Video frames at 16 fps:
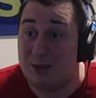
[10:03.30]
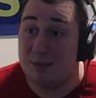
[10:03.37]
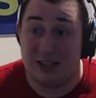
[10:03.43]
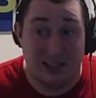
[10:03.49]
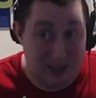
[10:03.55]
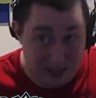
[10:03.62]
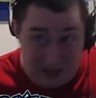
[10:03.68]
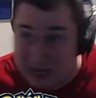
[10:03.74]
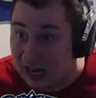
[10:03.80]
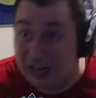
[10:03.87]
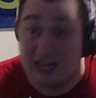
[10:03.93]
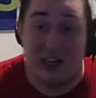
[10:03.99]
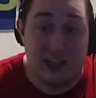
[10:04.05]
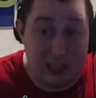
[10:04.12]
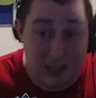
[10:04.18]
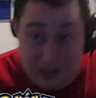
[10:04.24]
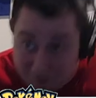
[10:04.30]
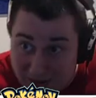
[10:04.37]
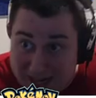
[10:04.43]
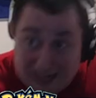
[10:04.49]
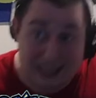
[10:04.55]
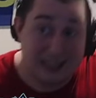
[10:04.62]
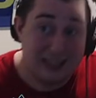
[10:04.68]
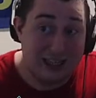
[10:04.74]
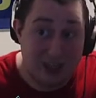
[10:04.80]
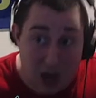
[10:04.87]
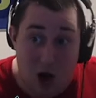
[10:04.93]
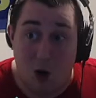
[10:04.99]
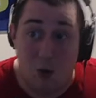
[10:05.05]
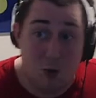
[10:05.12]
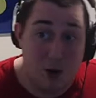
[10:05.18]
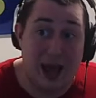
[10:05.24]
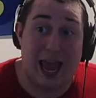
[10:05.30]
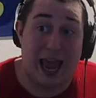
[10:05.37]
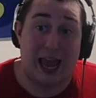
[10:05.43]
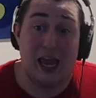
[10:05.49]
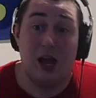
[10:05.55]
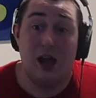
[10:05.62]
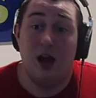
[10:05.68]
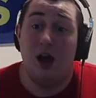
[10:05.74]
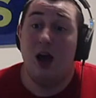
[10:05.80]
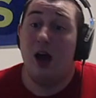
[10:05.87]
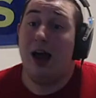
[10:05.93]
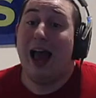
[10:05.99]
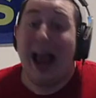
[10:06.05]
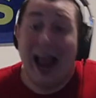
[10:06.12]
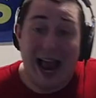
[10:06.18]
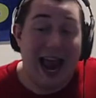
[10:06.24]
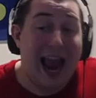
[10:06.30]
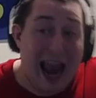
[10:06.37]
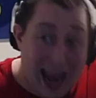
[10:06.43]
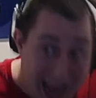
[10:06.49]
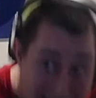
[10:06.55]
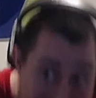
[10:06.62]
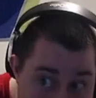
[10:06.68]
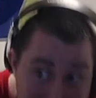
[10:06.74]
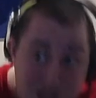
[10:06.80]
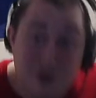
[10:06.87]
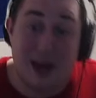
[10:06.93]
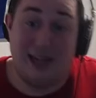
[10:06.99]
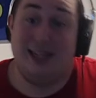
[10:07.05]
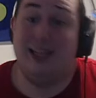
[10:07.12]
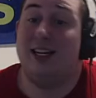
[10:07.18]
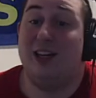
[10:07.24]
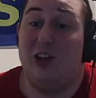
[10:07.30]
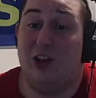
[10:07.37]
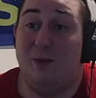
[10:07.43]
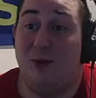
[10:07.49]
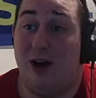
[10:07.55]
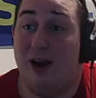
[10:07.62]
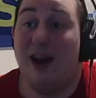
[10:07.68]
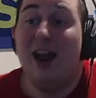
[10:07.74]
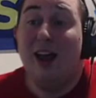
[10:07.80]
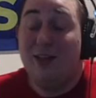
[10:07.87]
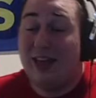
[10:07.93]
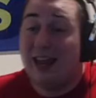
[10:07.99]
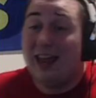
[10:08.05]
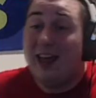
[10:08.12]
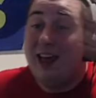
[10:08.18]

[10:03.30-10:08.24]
is gonna freaking go away, and you guys get to kill them on. Like,